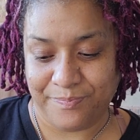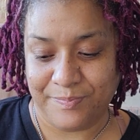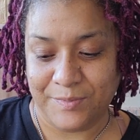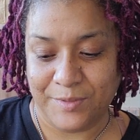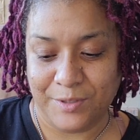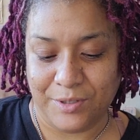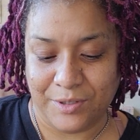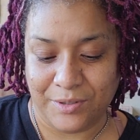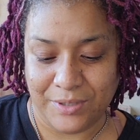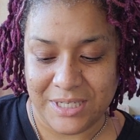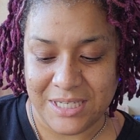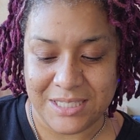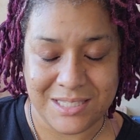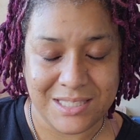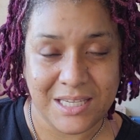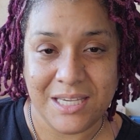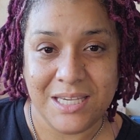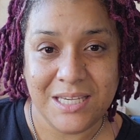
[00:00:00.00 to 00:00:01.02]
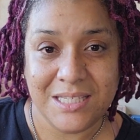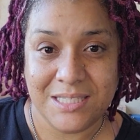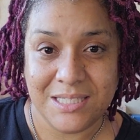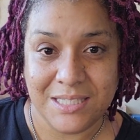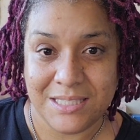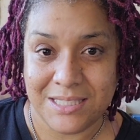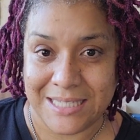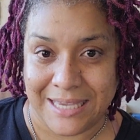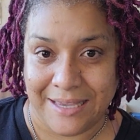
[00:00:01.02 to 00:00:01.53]
You know, it's
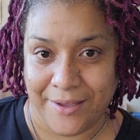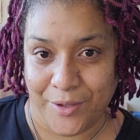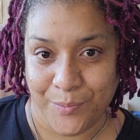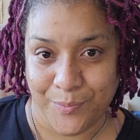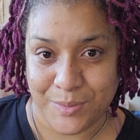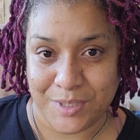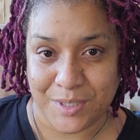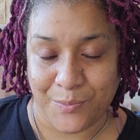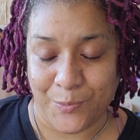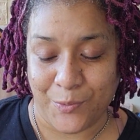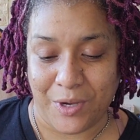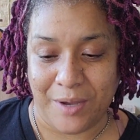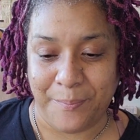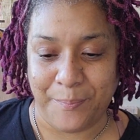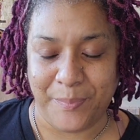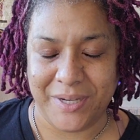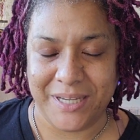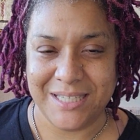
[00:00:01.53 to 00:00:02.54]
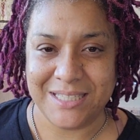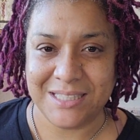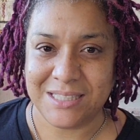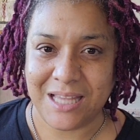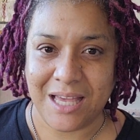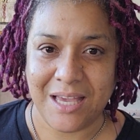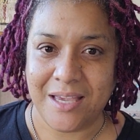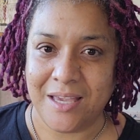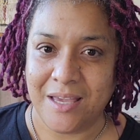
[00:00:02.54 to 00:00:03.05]
easy to help someone, but it's
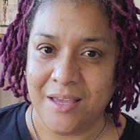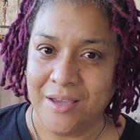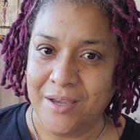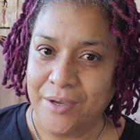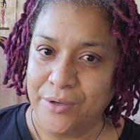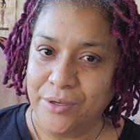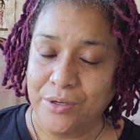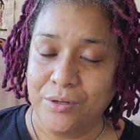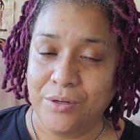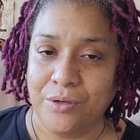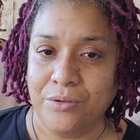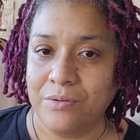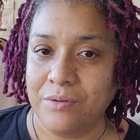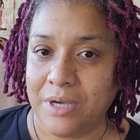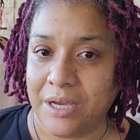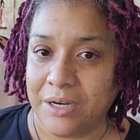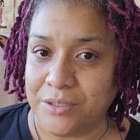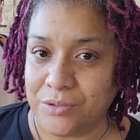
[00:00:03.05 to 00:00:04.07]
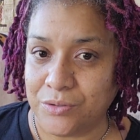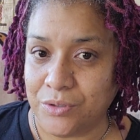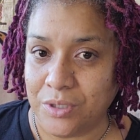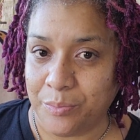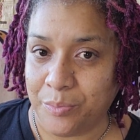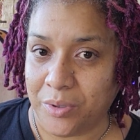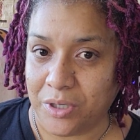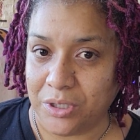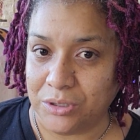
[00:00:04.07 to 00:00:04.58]
like, you know, you got to do your
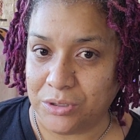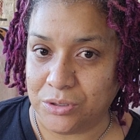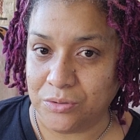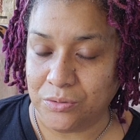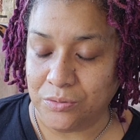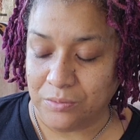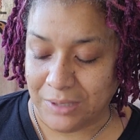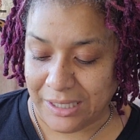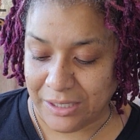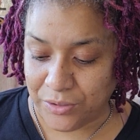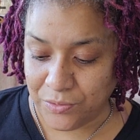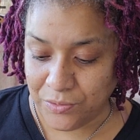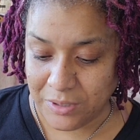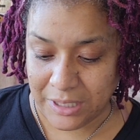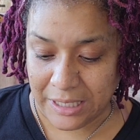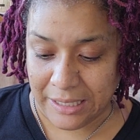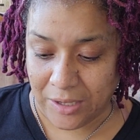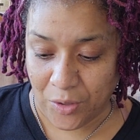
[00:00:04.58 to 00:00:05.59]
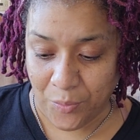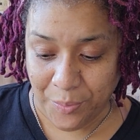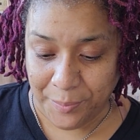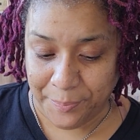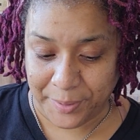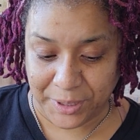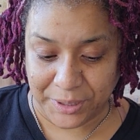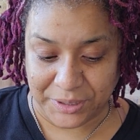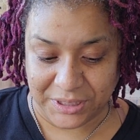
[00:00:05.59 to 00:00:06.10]
part too. Like, you could help a
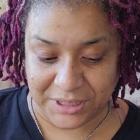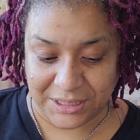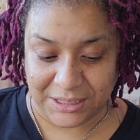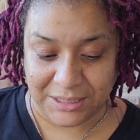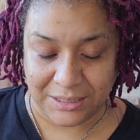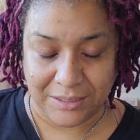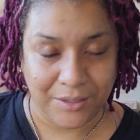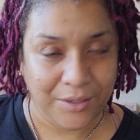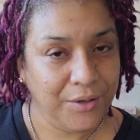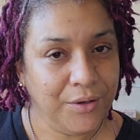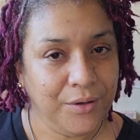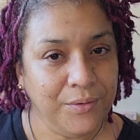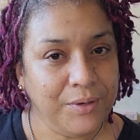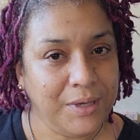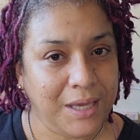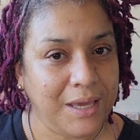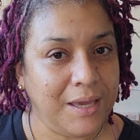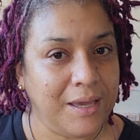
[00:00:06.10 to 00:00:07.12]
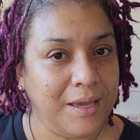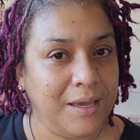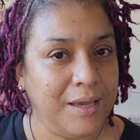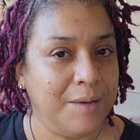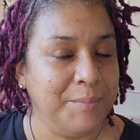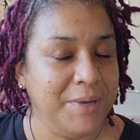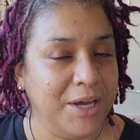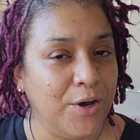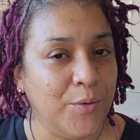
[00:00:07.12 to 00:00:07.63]
person. Okay,
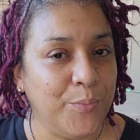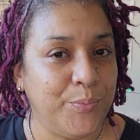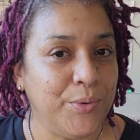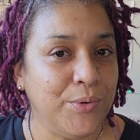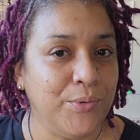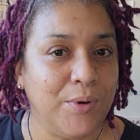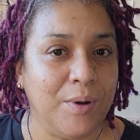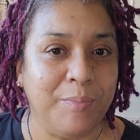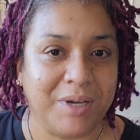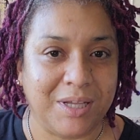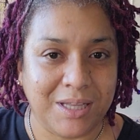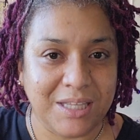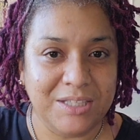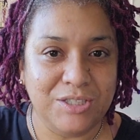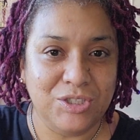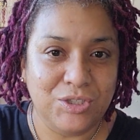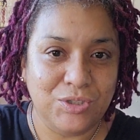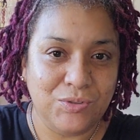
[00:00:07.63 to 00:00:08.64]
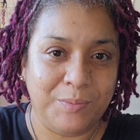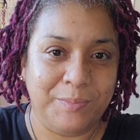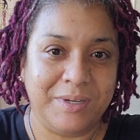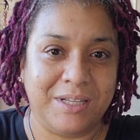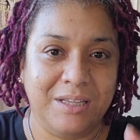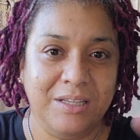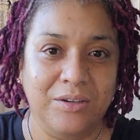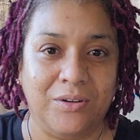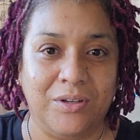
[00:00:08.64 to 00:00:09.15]
I'm going to help you. I'm going to cleanse you. I'm going
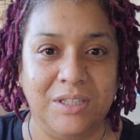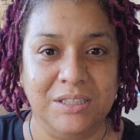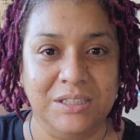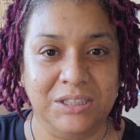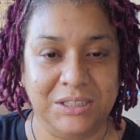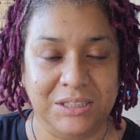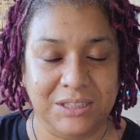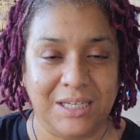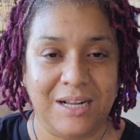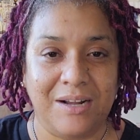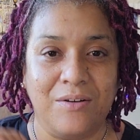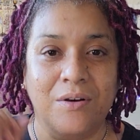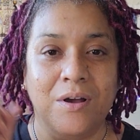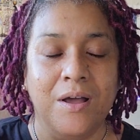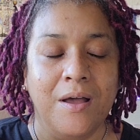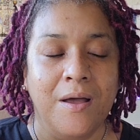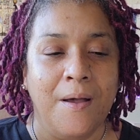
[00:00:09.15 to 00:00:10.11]
to clear all this shit out.